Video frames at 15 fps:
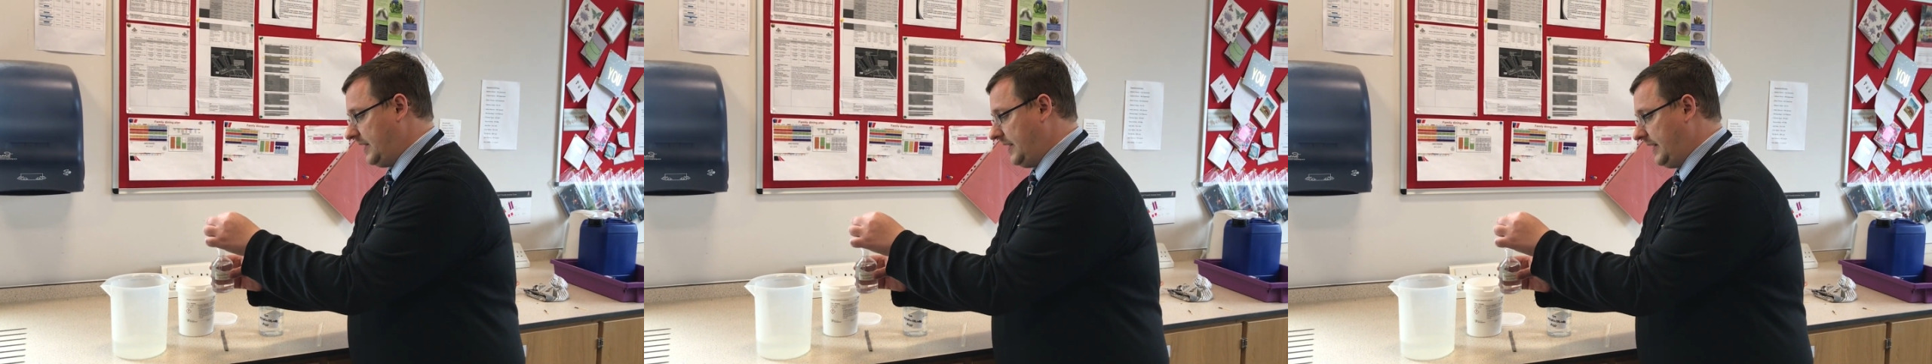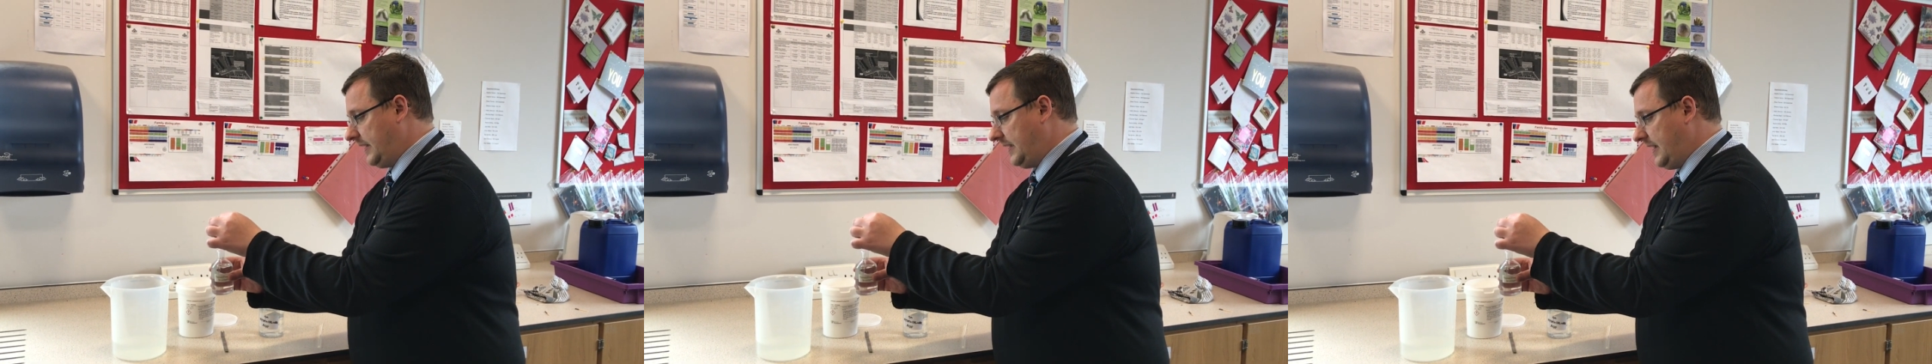
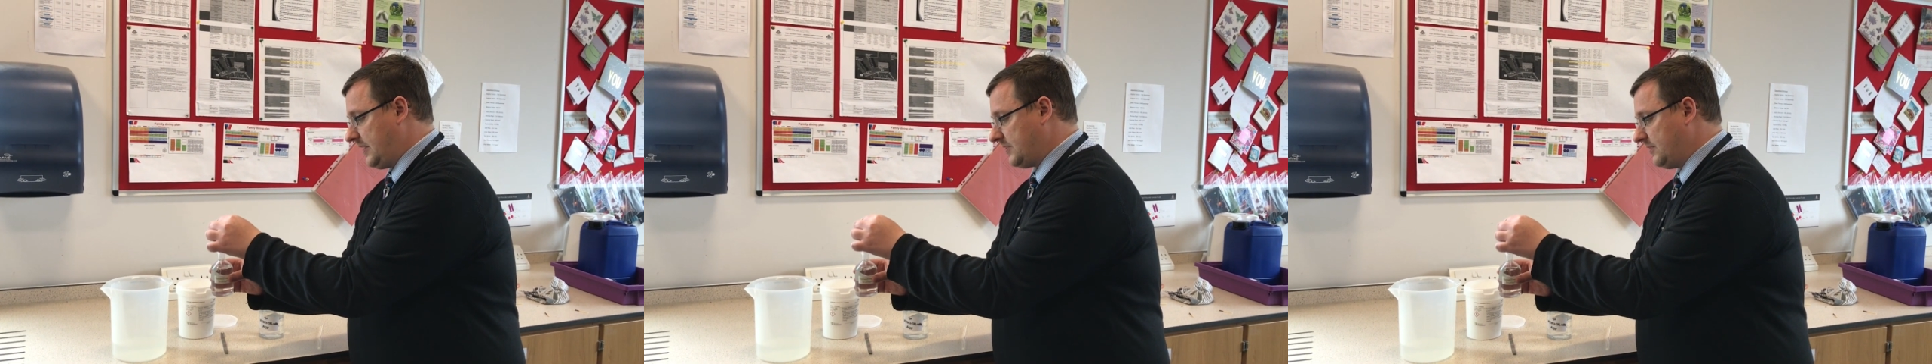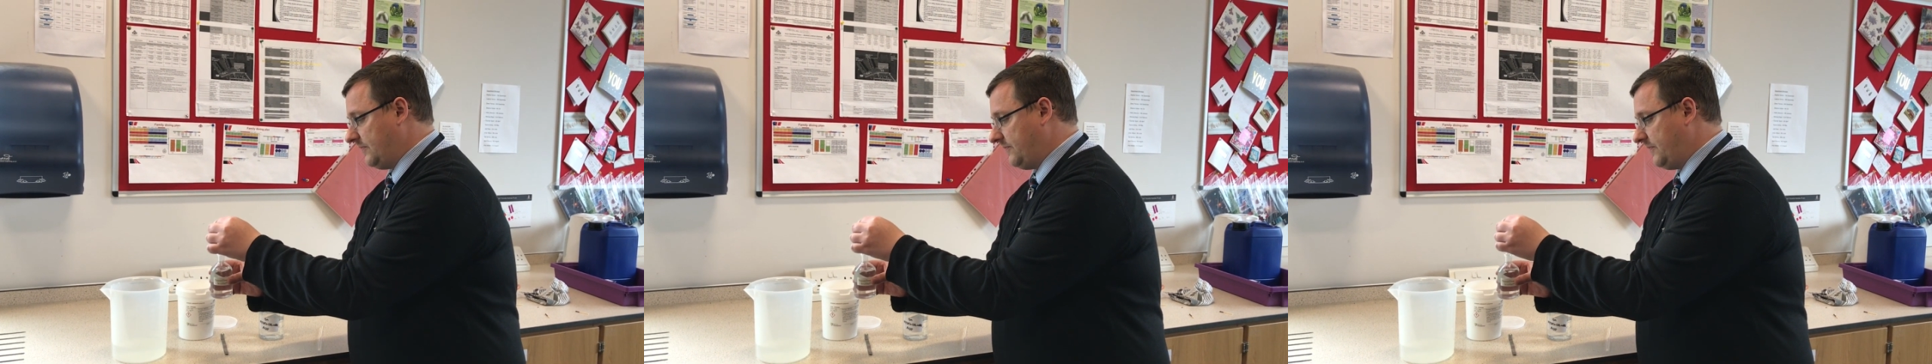and get
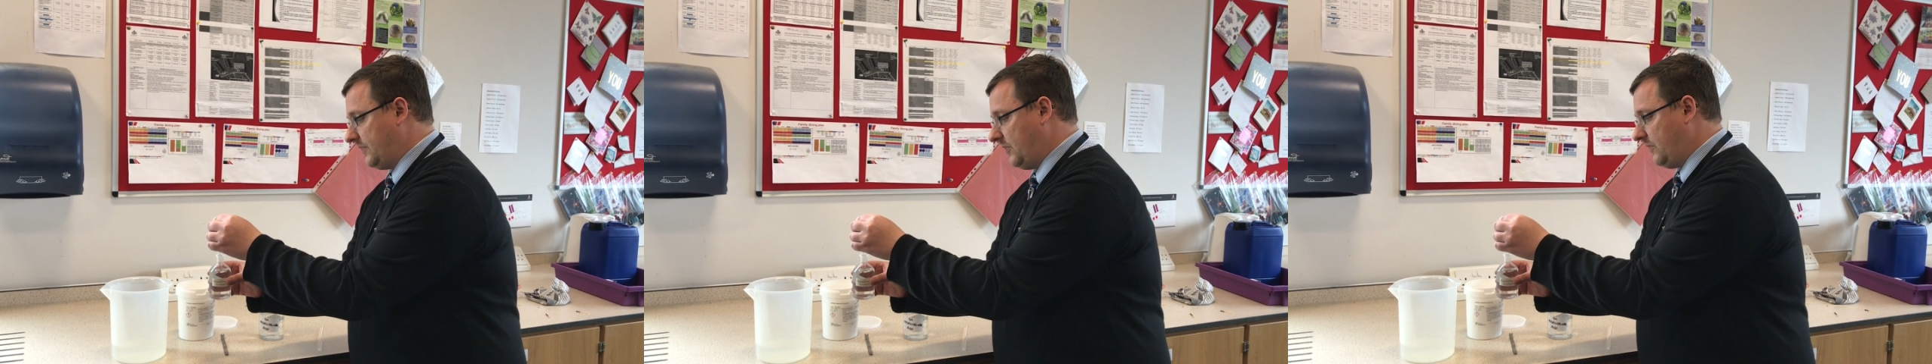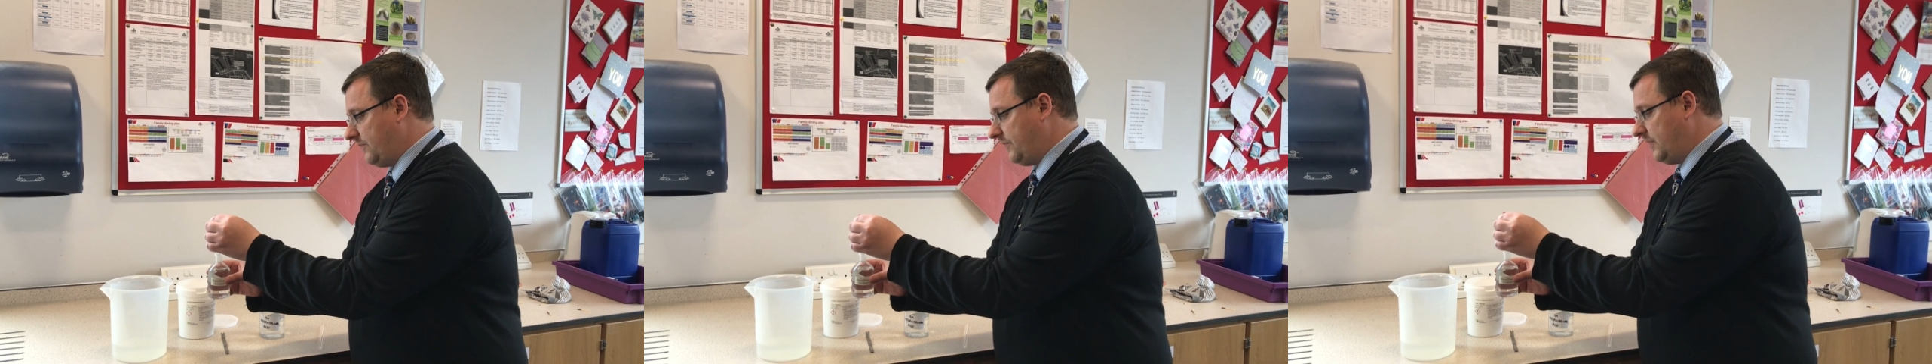some
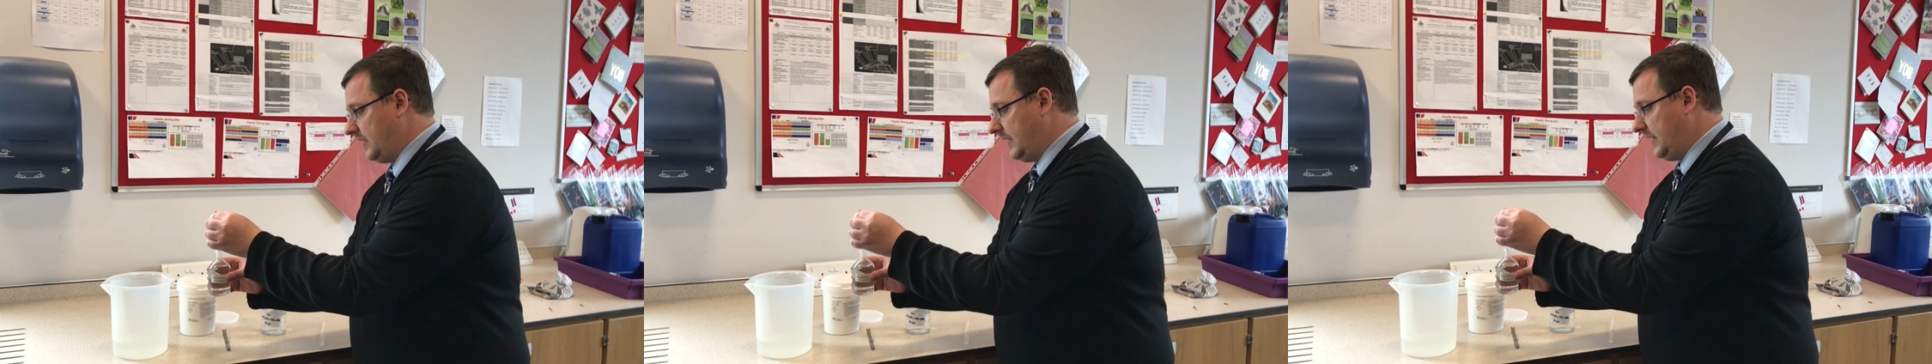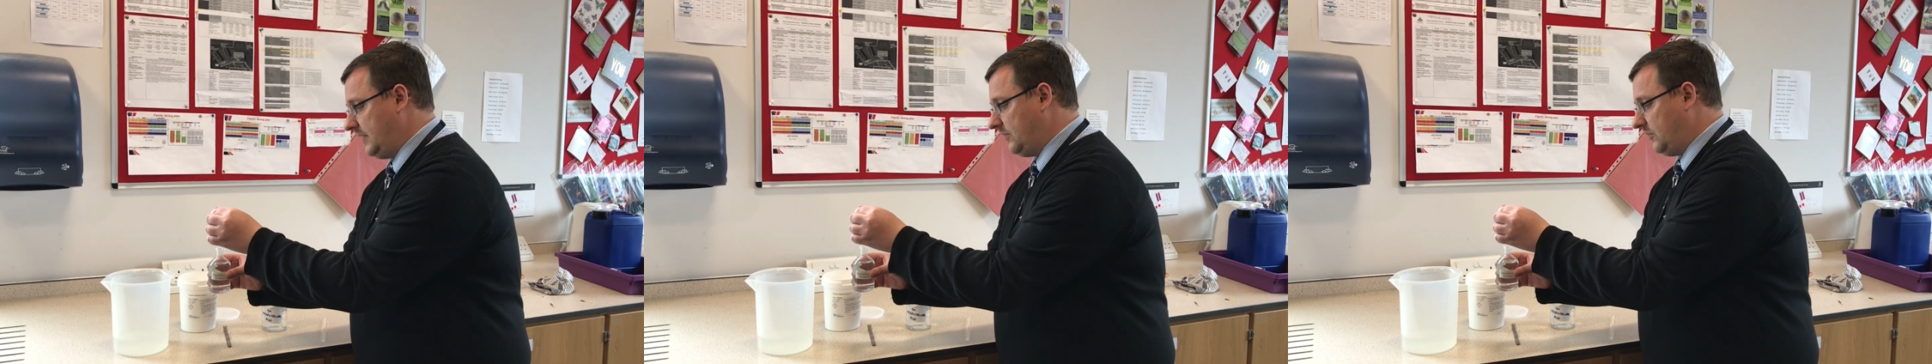
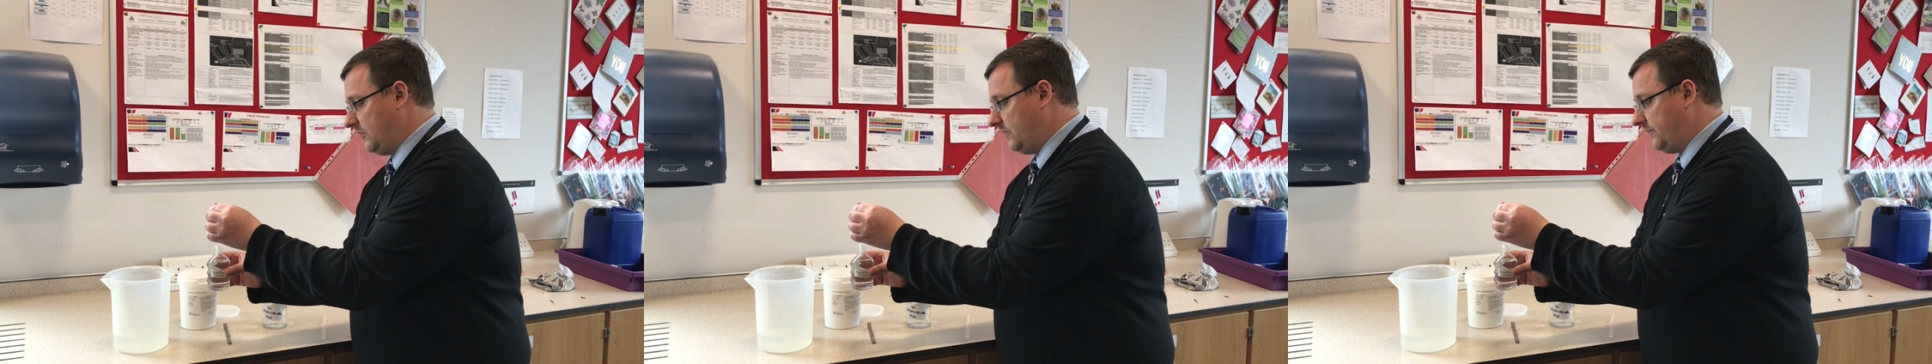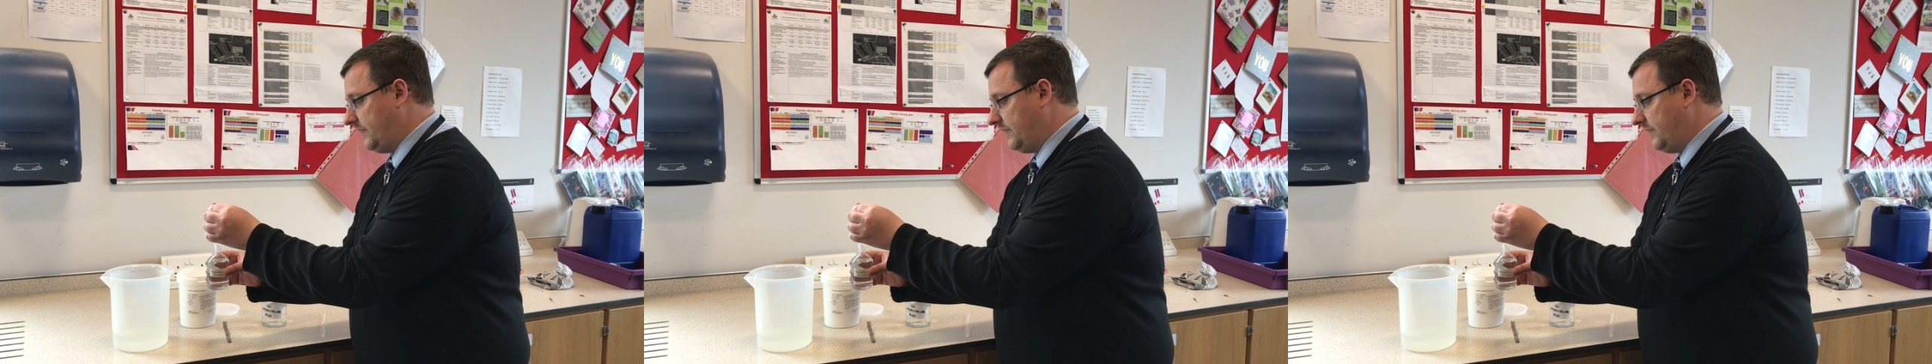phenolphthalein or